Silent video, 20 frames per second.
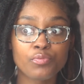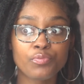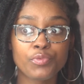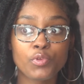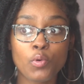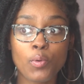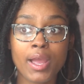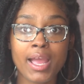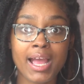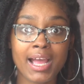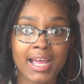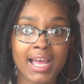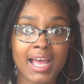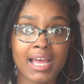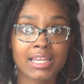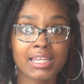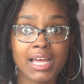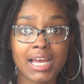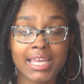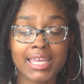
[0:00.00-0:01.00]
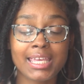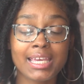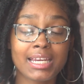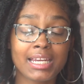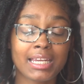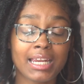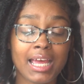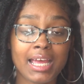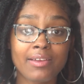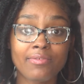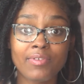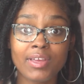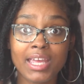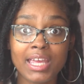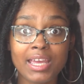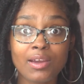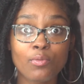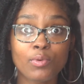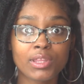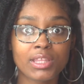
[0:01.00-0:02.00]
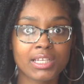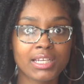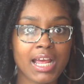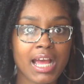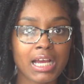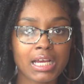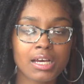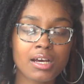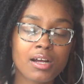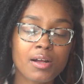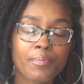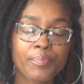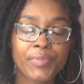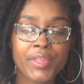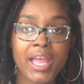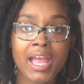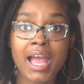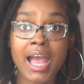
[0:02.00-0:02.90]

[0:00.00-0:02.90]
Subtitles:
the way I got Loc'd Life and with the .com.